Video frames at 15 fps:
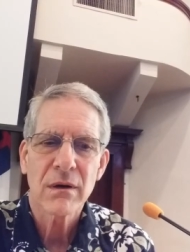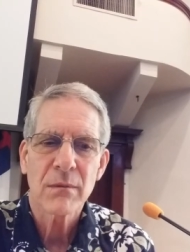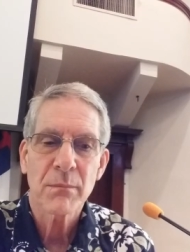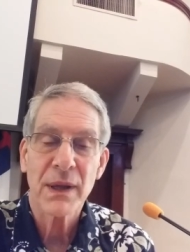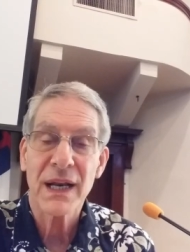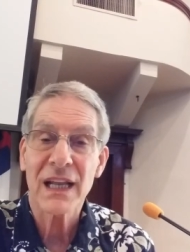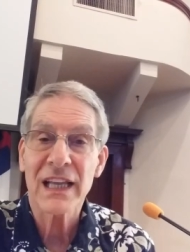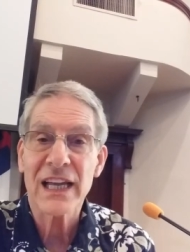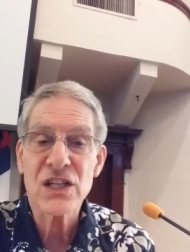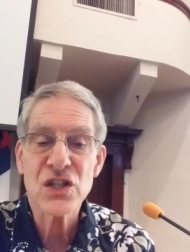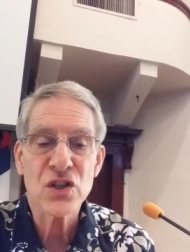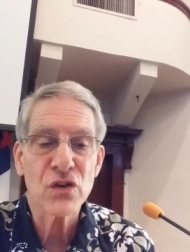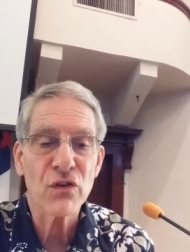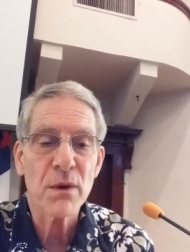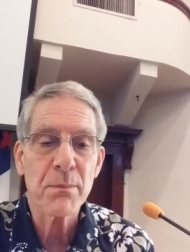But
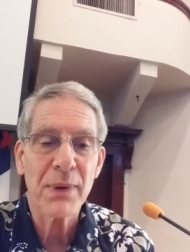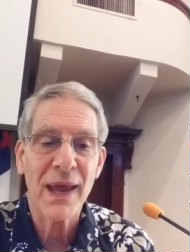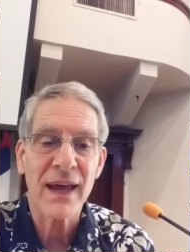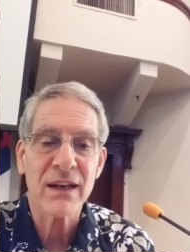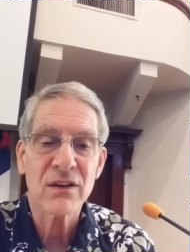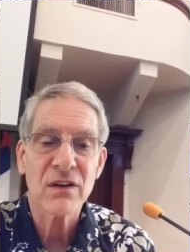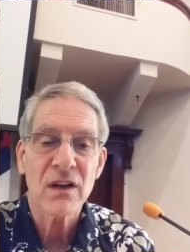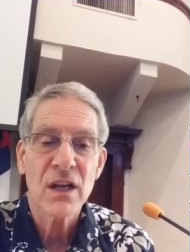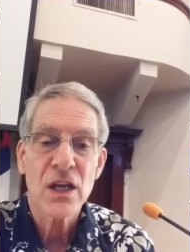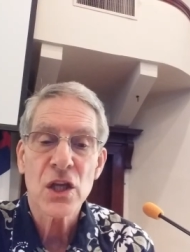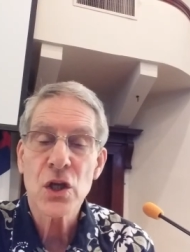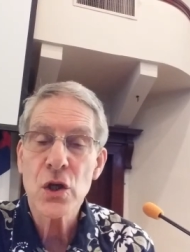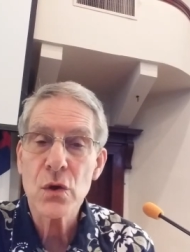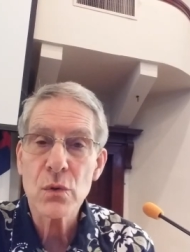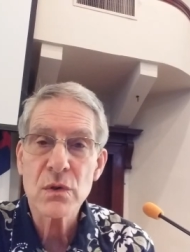unless you repent,
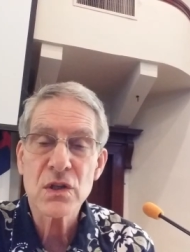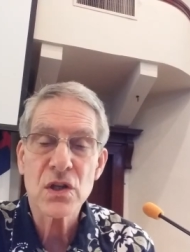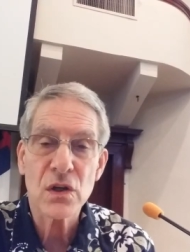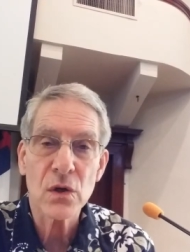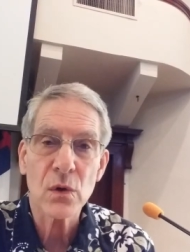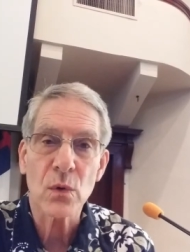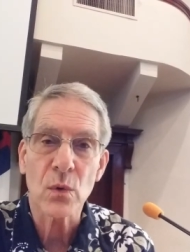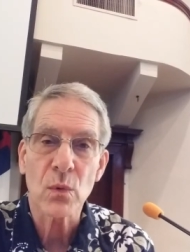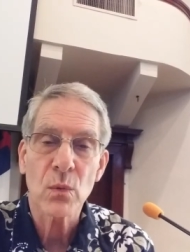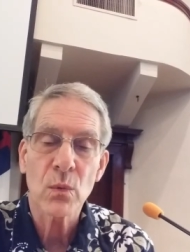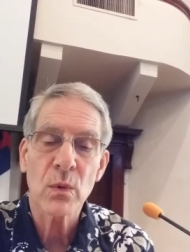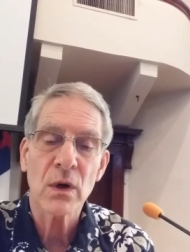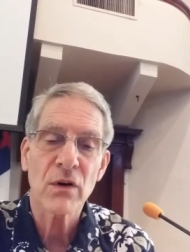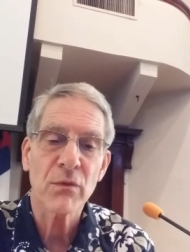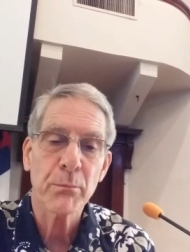you too
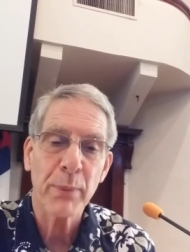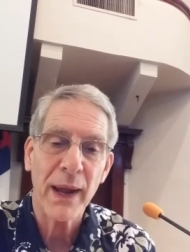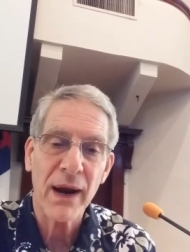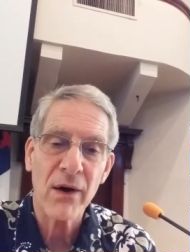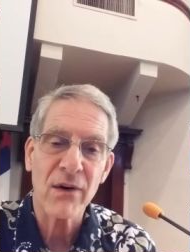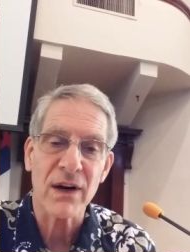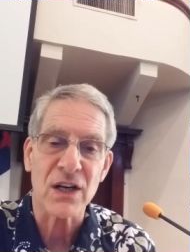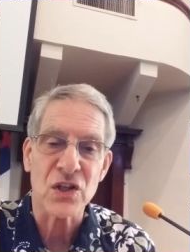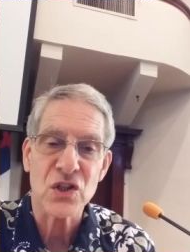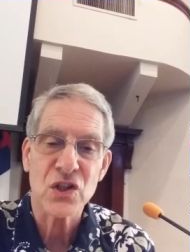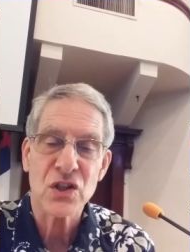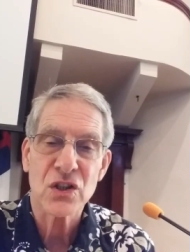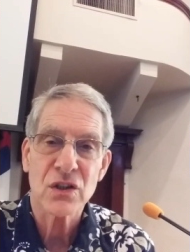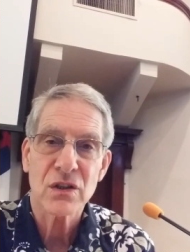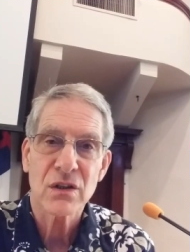will
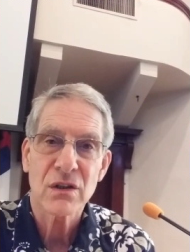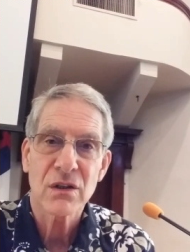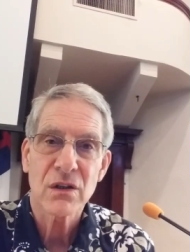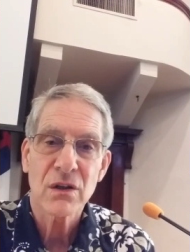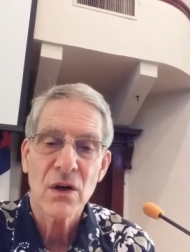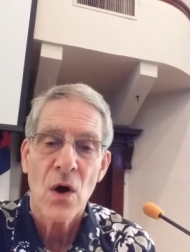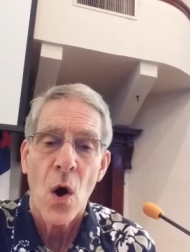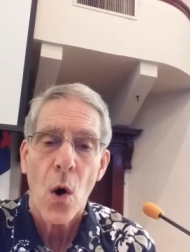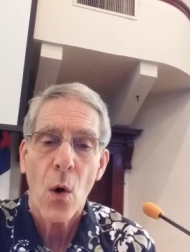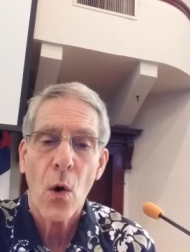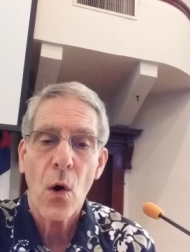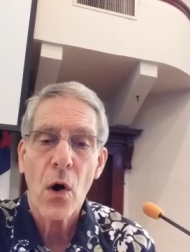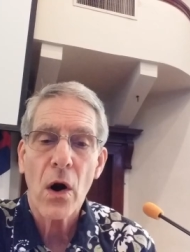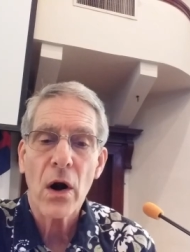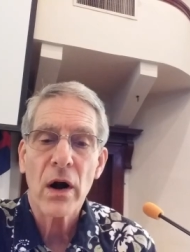perish.
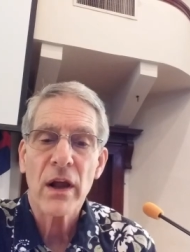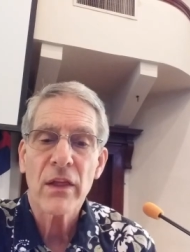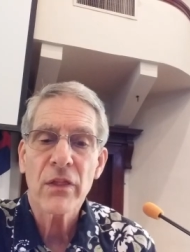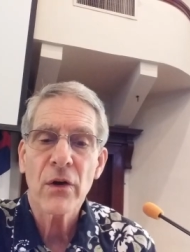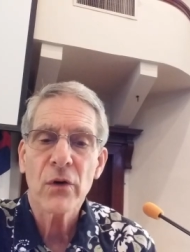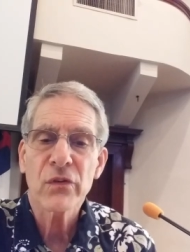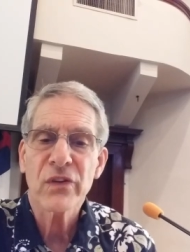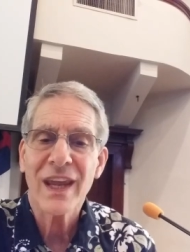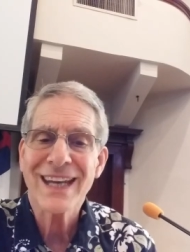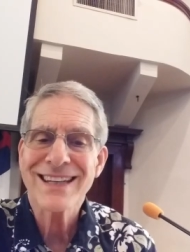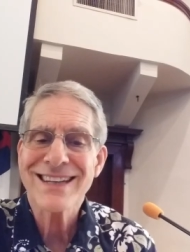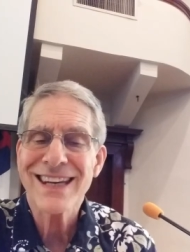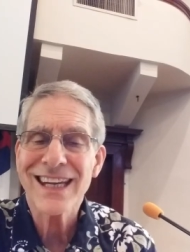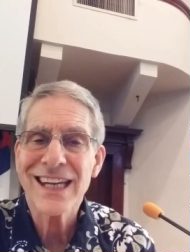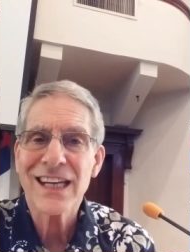Or those
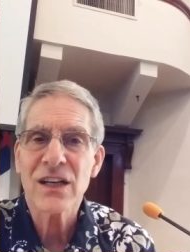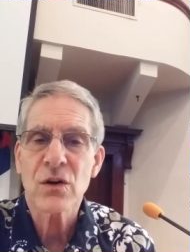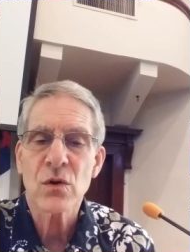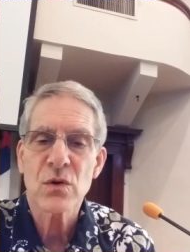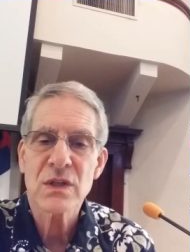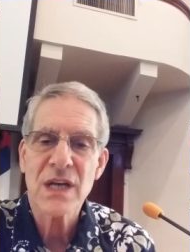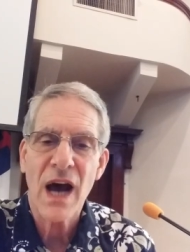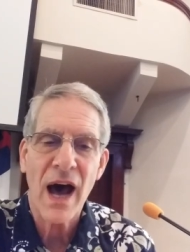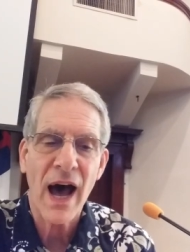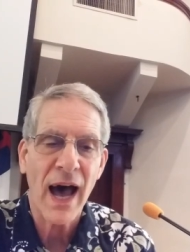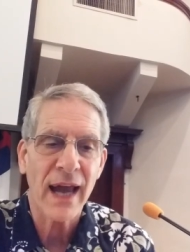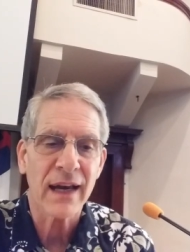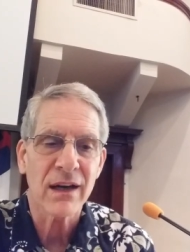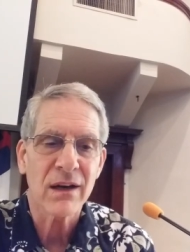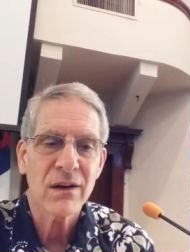18 who
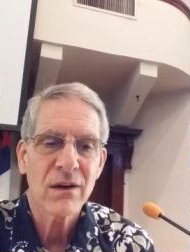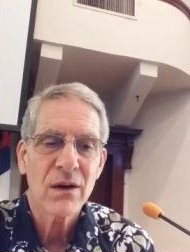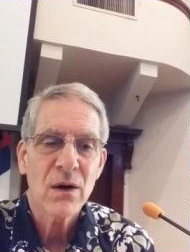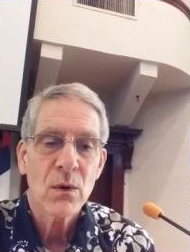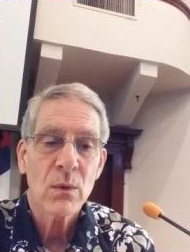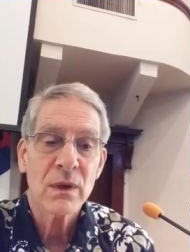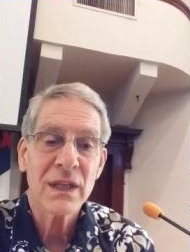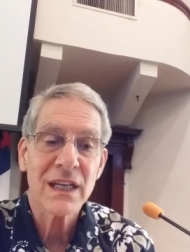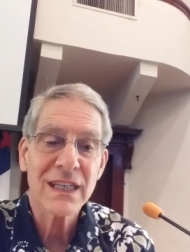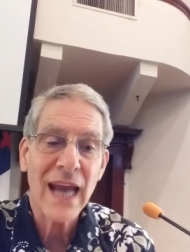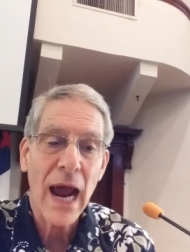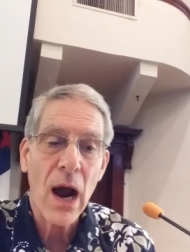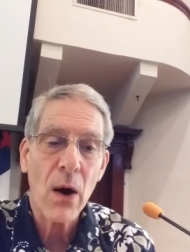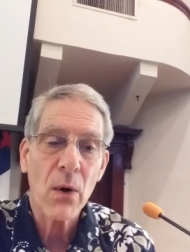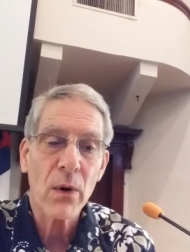died when the
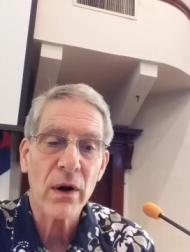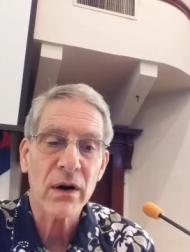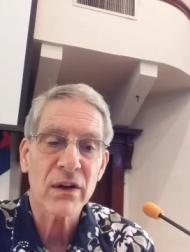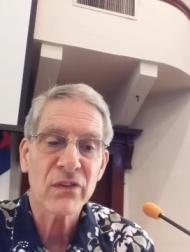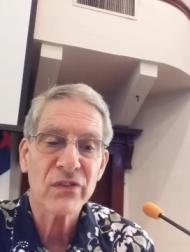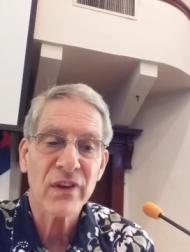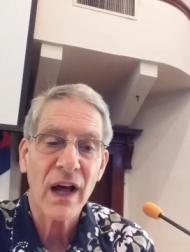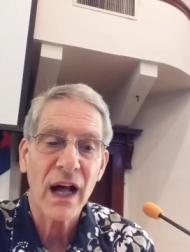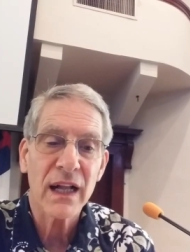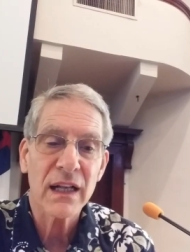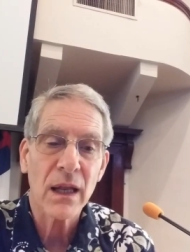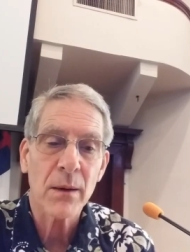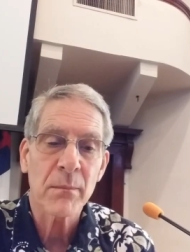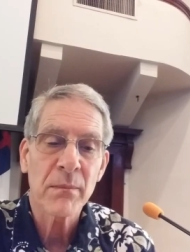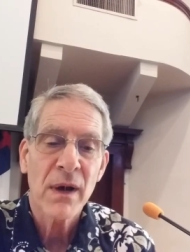tower in
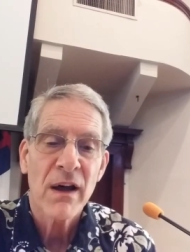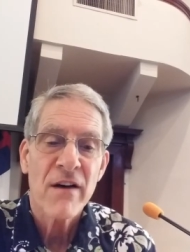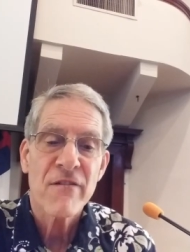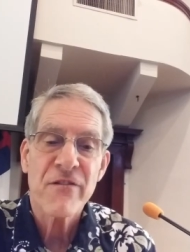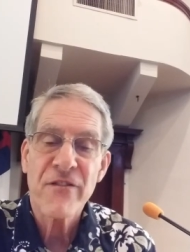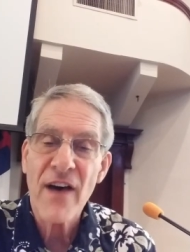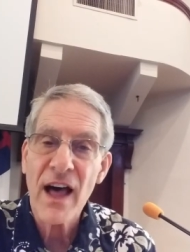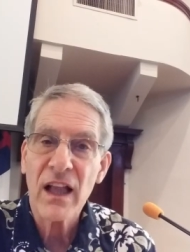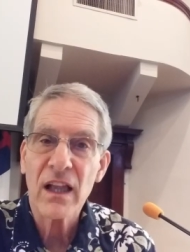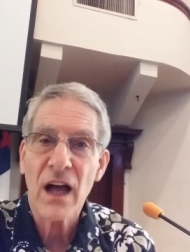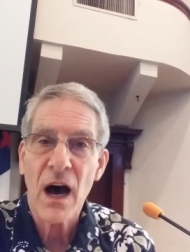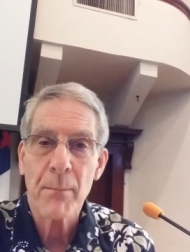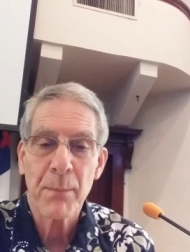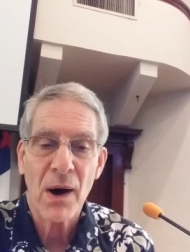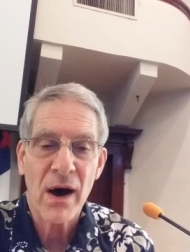Siloam fell
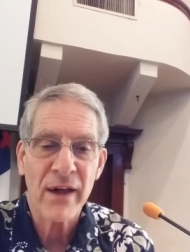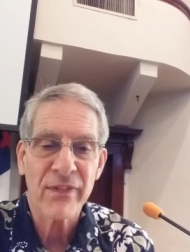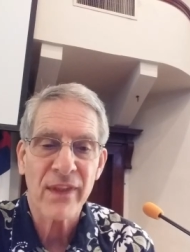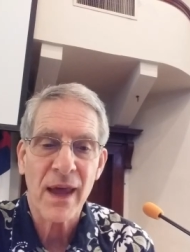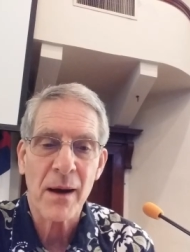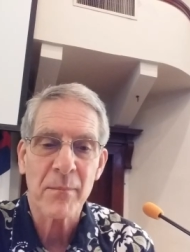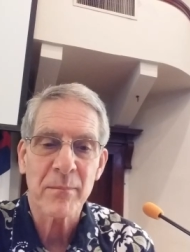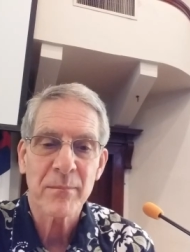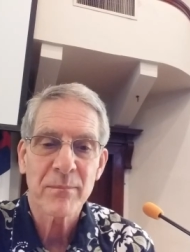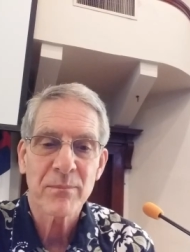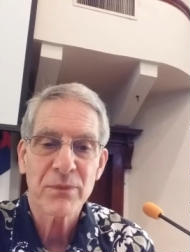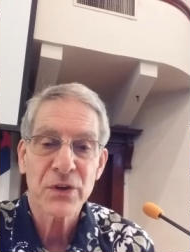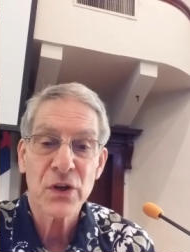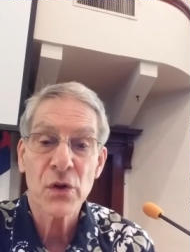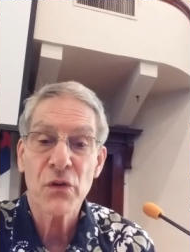upon them.
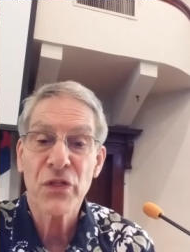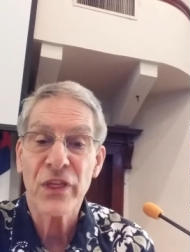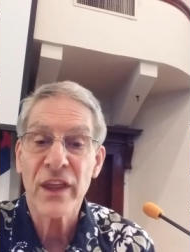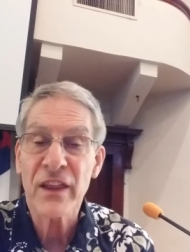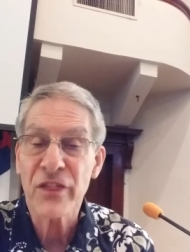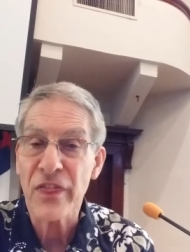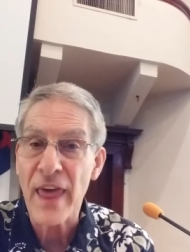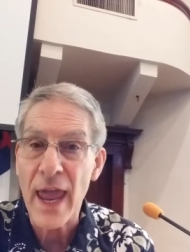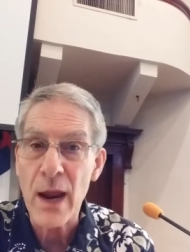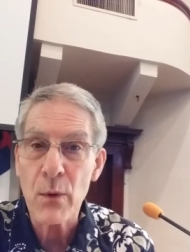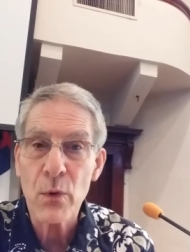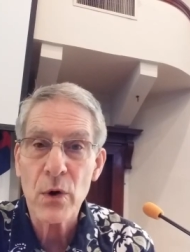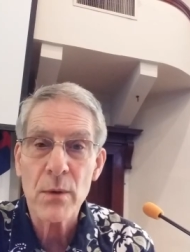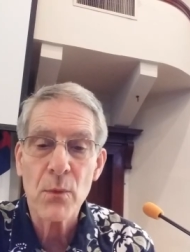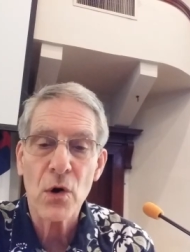Do you think they
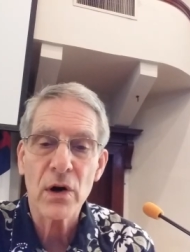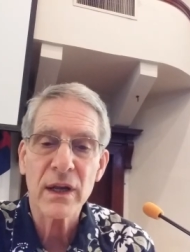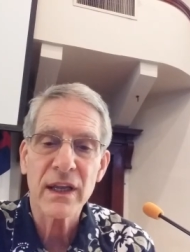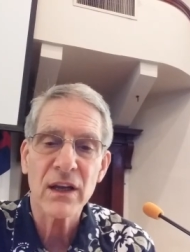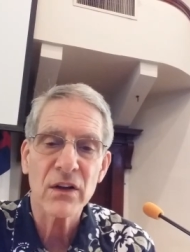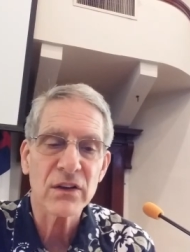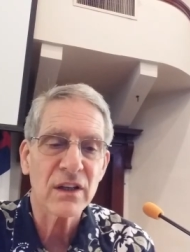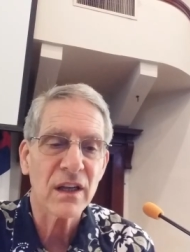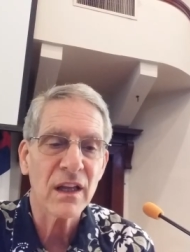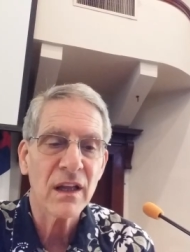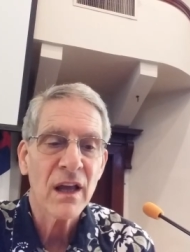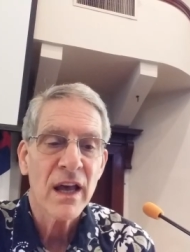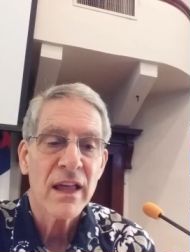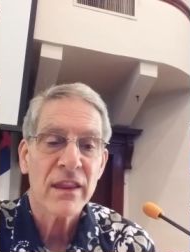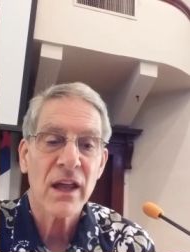were more guilty
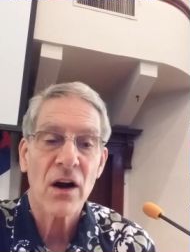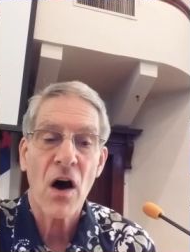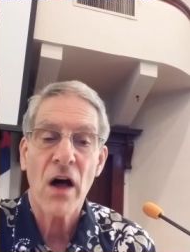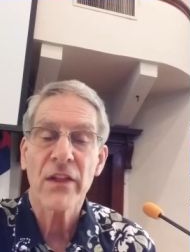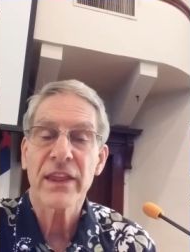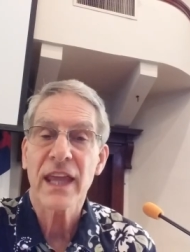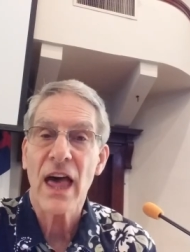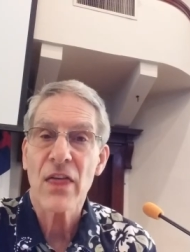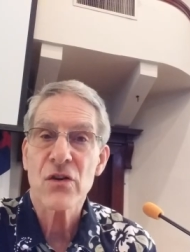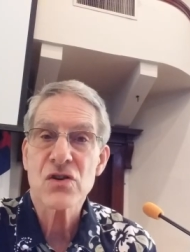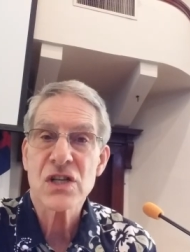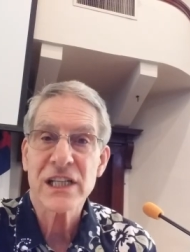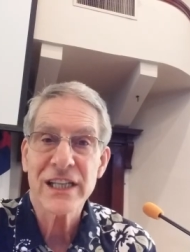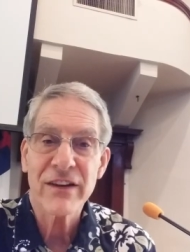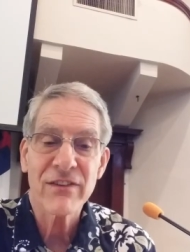than all the
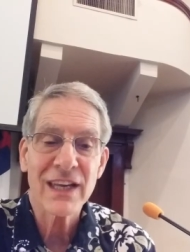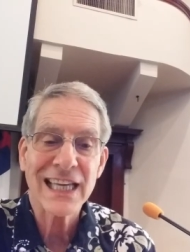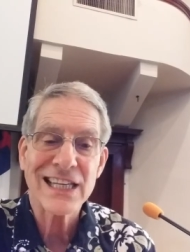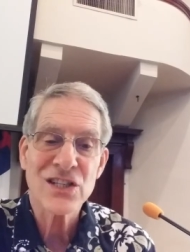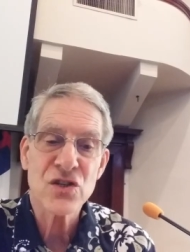others living in